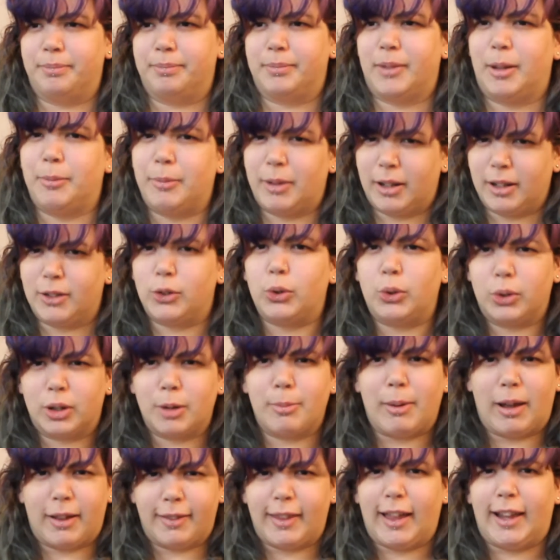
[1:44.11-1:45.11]
I'm going to talk
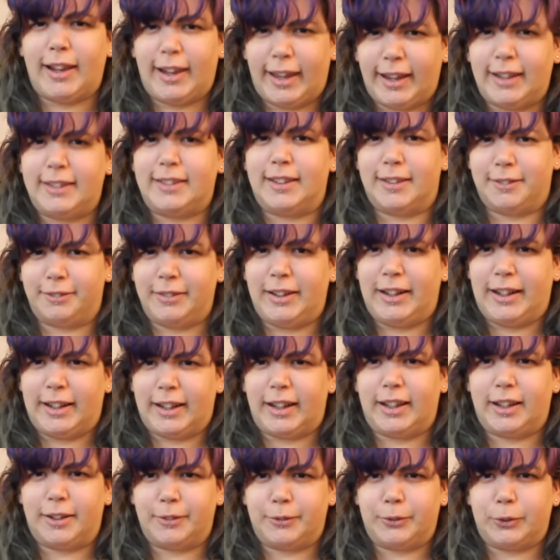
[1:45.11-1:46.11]
about that later, feeling
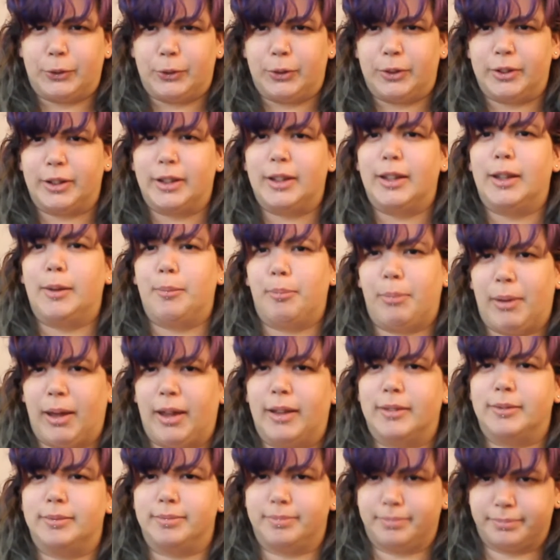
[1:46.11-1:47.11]
like a fraud, but